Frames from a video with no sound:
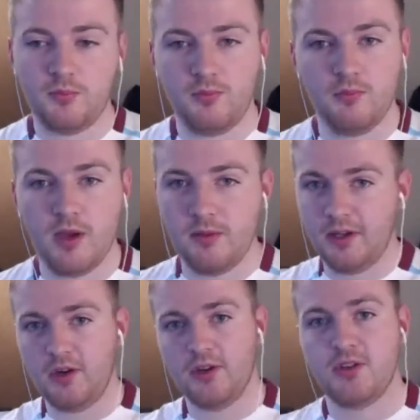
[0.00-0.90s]
maybe,
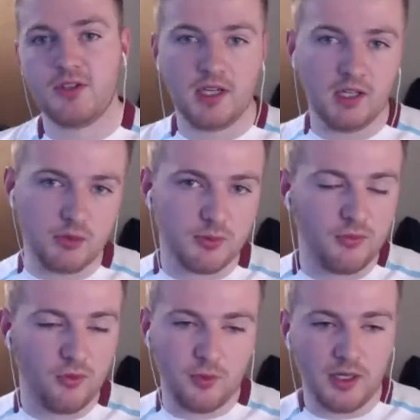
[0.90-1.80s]
like Gonzo said, he was
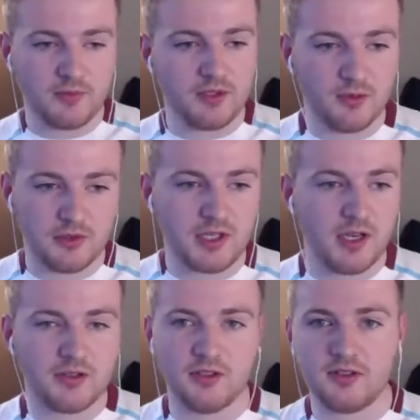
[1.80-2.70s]
performing up to some
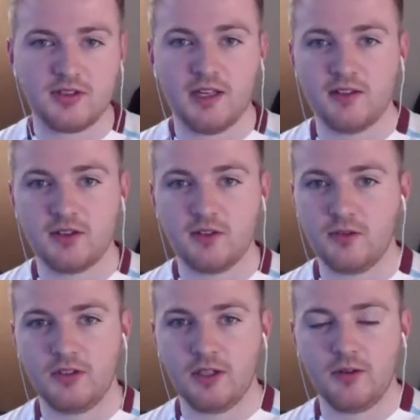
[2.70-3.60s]
scouts in the stands, or
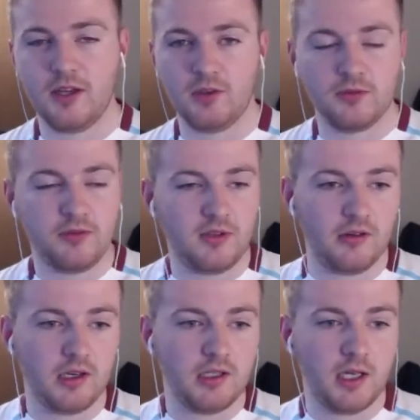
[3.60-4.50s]
that old
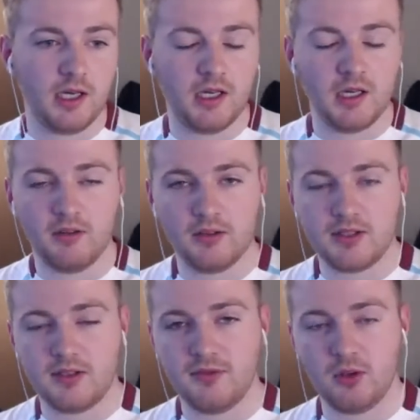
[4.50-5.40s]
theory. I'll
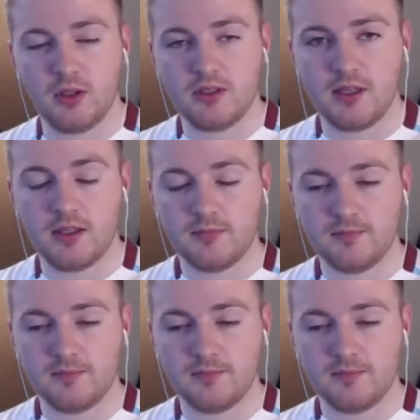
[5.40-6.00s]
say Faguli today.